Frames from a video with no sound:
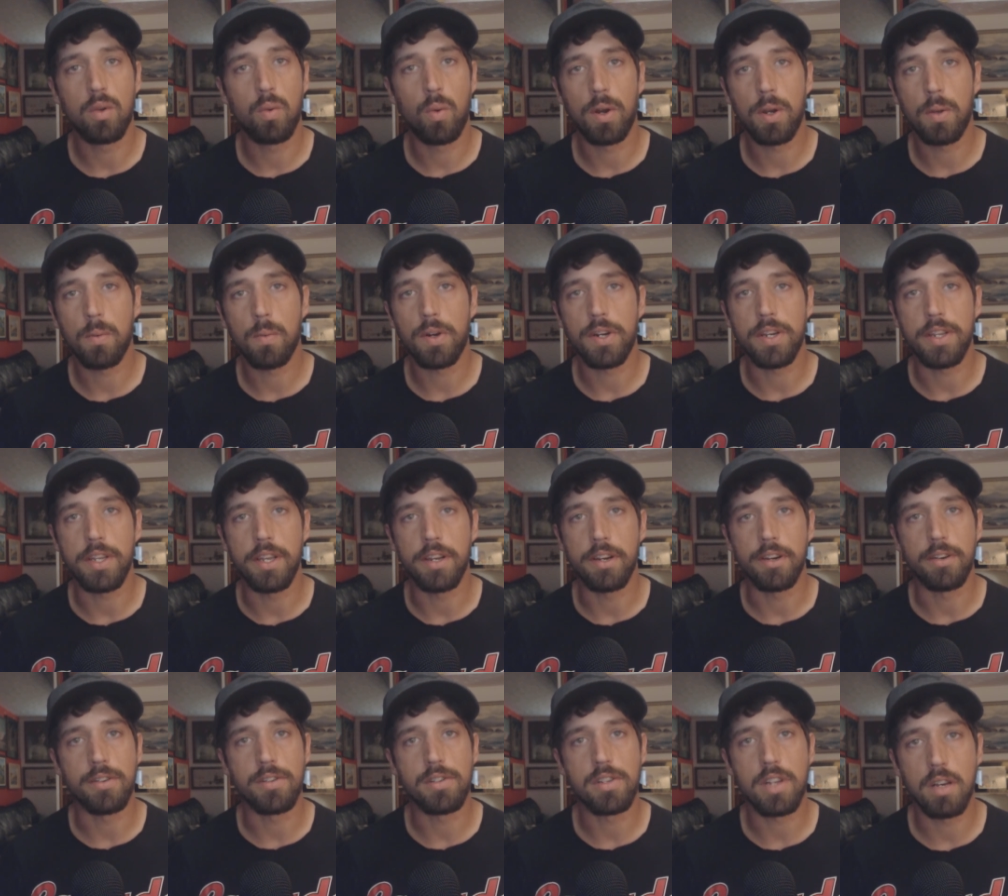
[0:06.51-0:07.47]
21
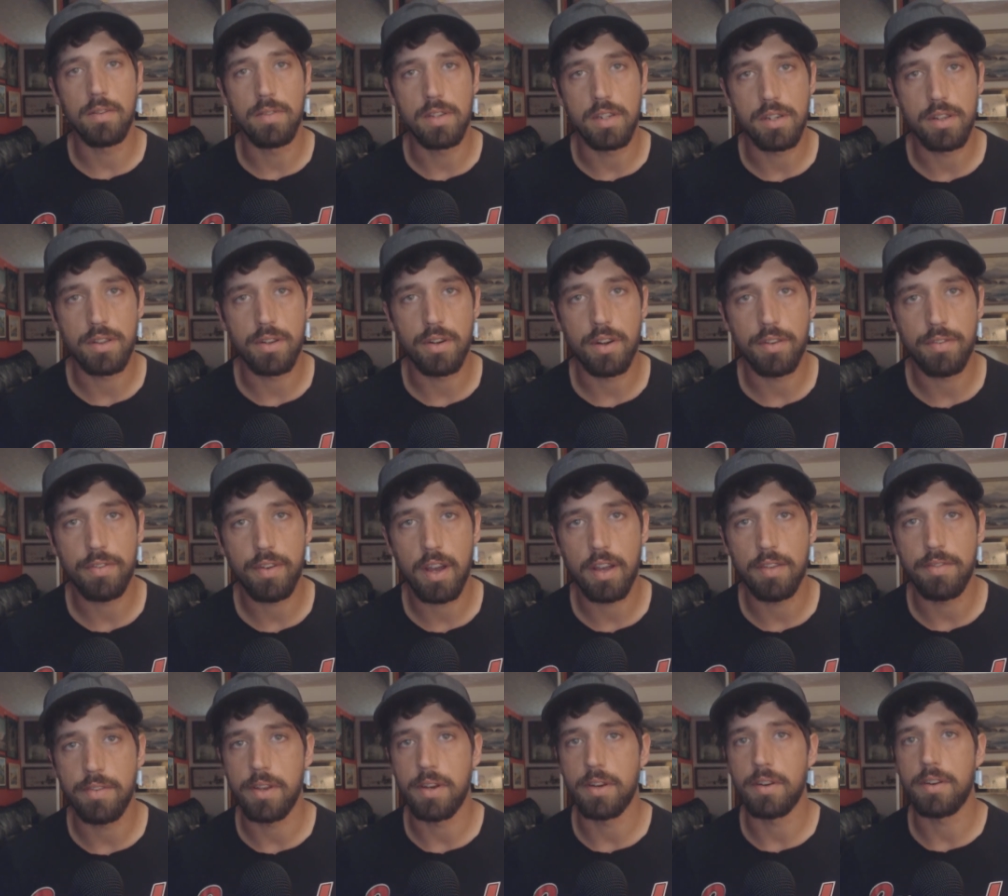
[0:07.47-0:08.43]
years of his
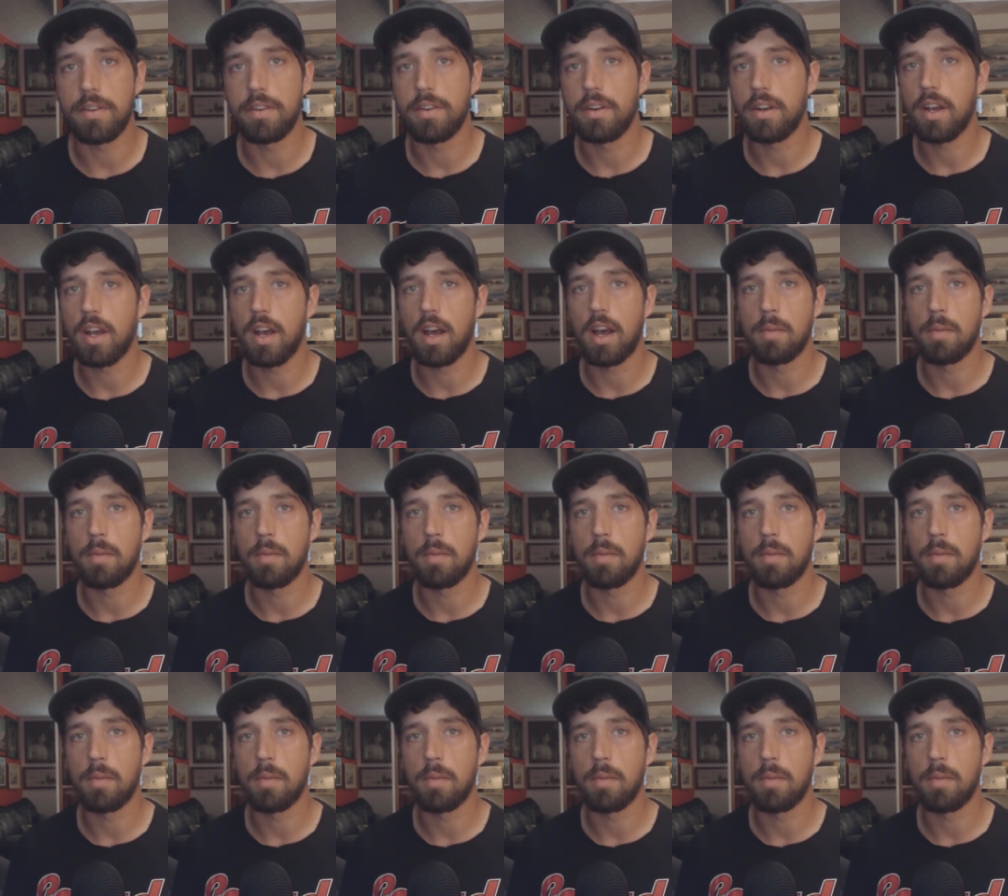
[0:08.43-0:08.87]
35-year